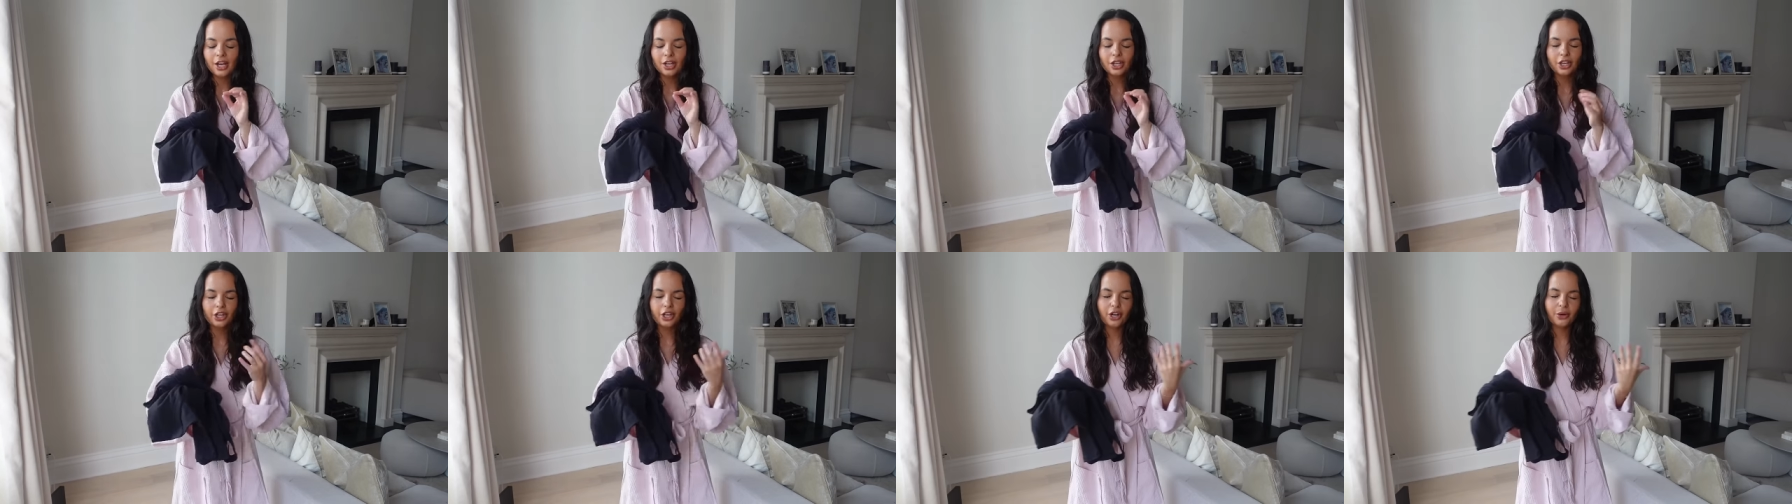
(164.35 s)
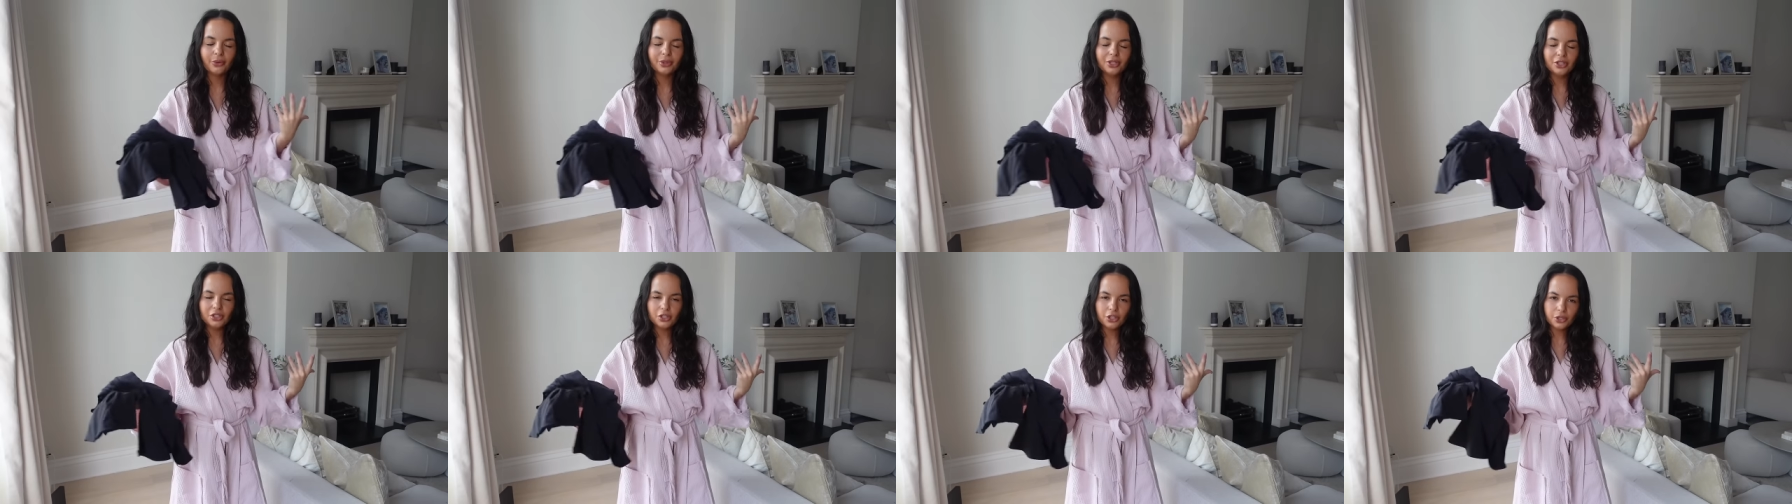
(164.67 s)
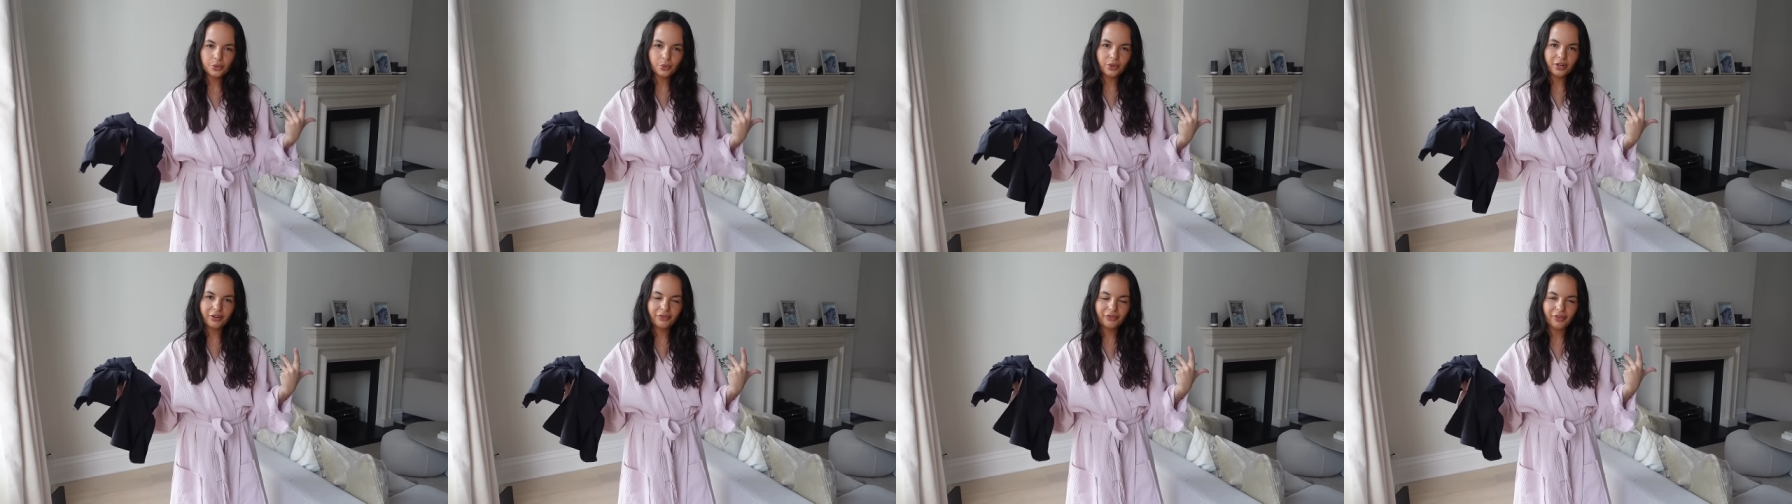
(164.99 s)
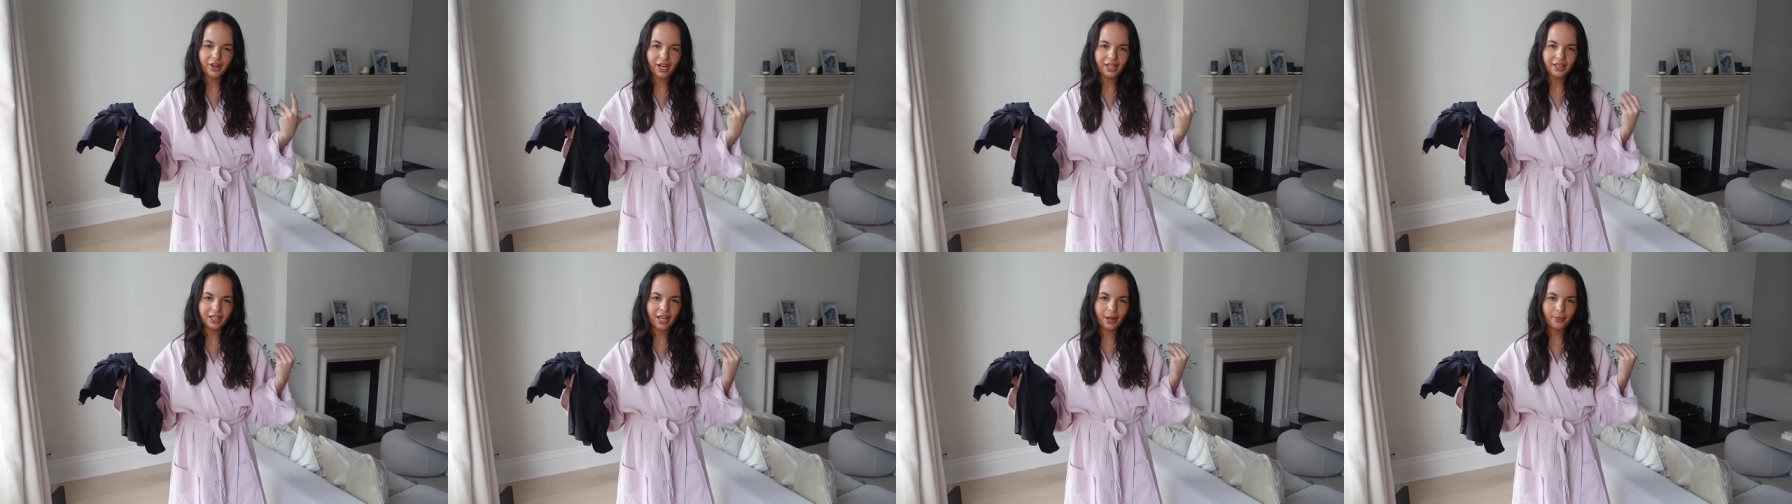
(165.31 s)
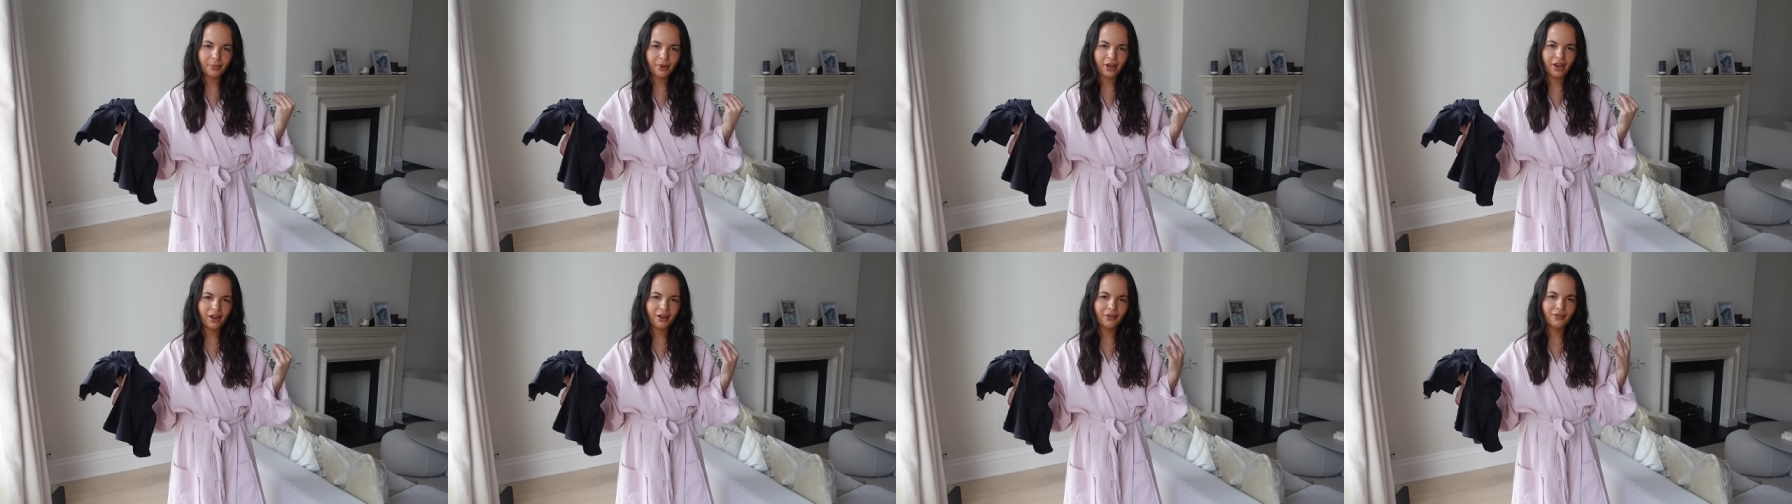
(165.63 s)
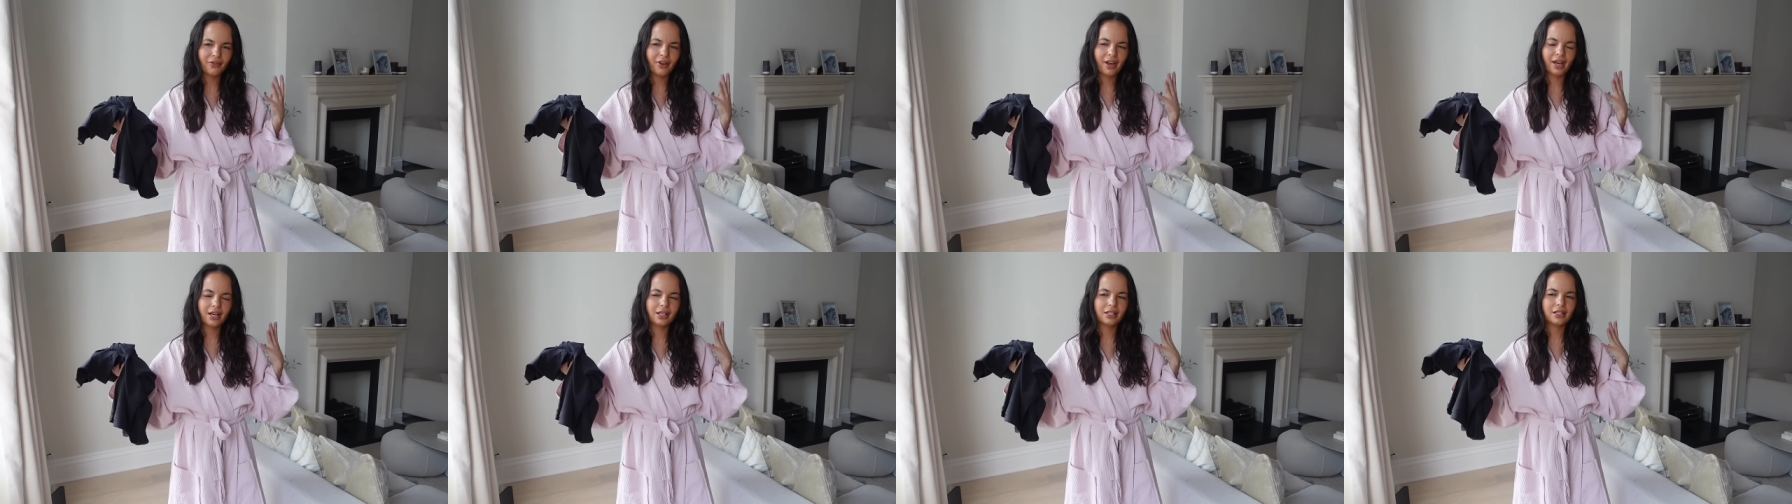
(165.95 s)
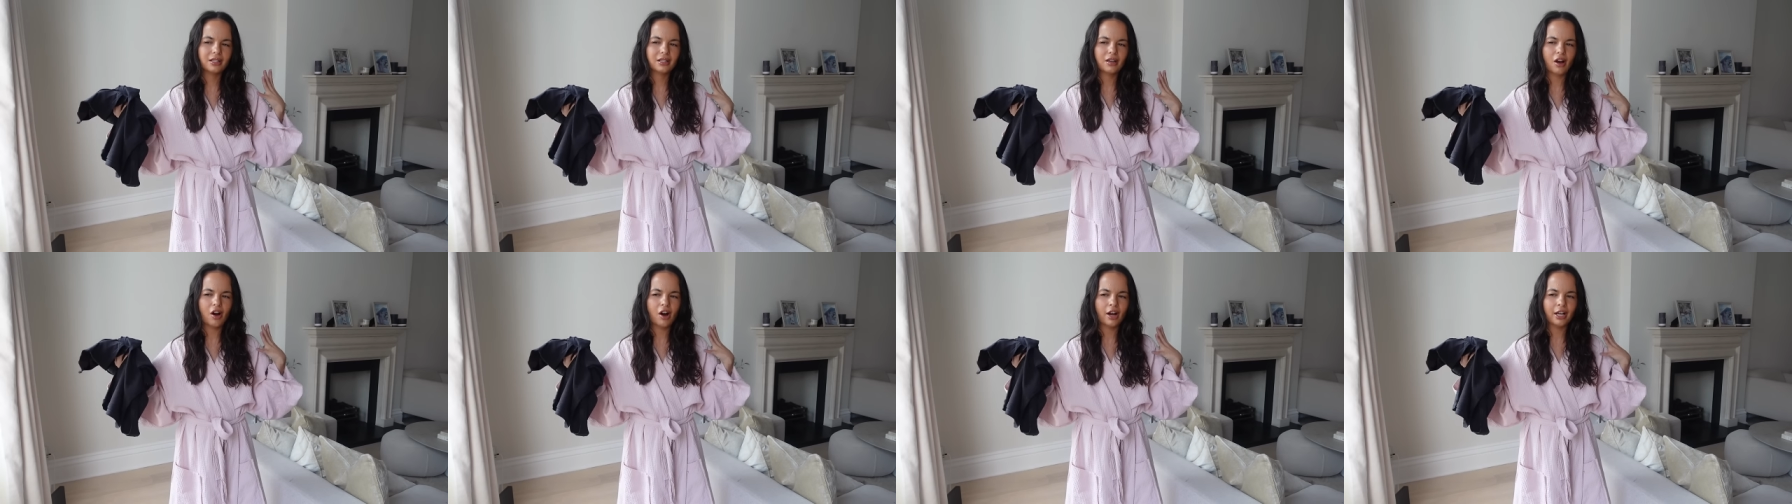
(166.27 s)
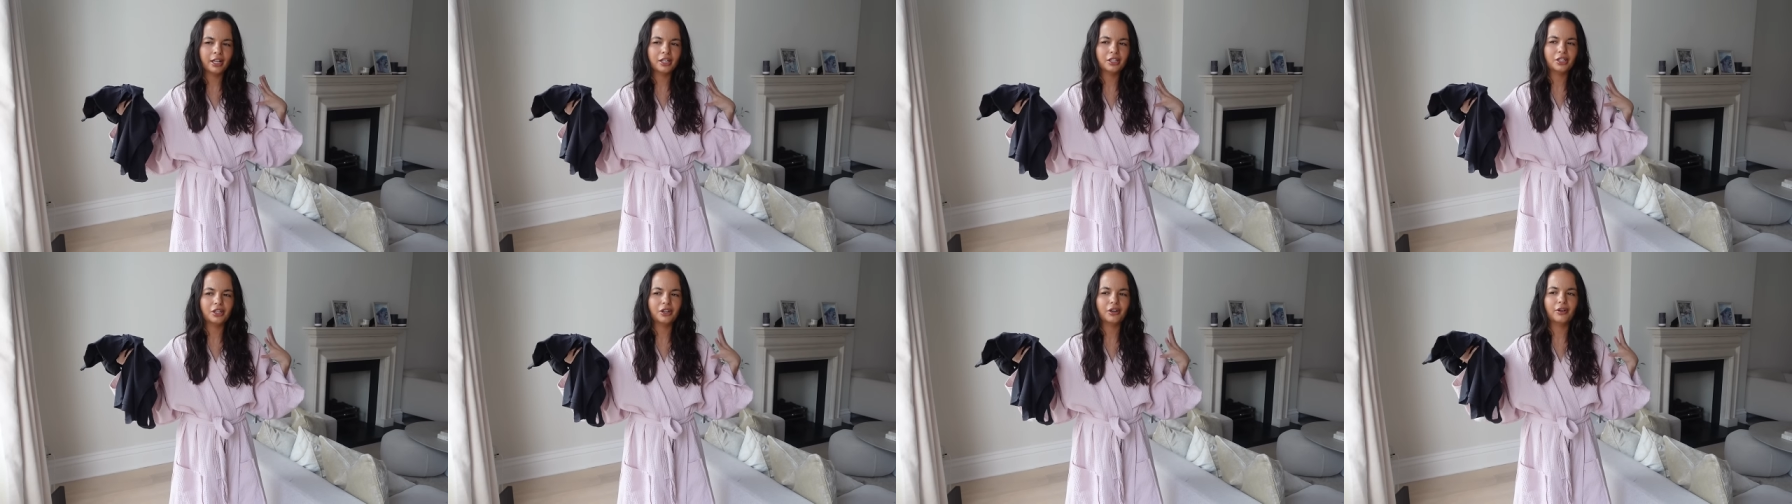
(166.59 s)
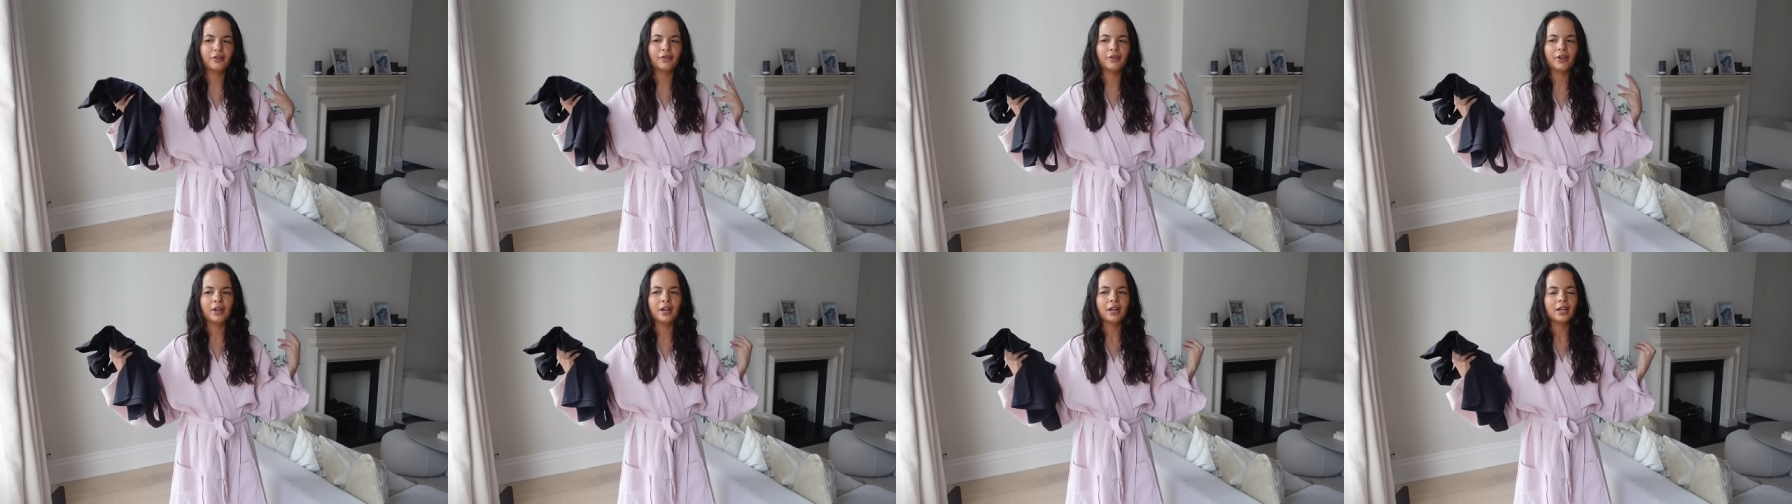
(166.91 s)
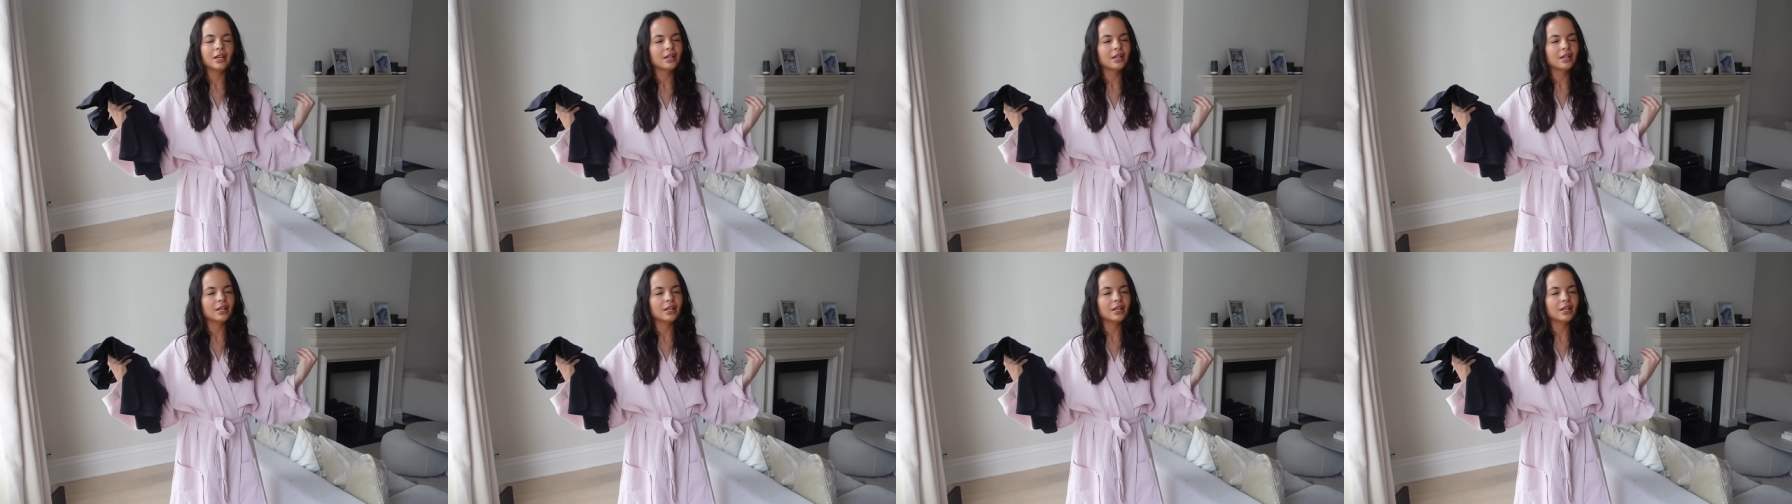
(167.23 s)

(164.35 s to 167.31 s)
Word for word: You know, when you just want to find that perfect kind of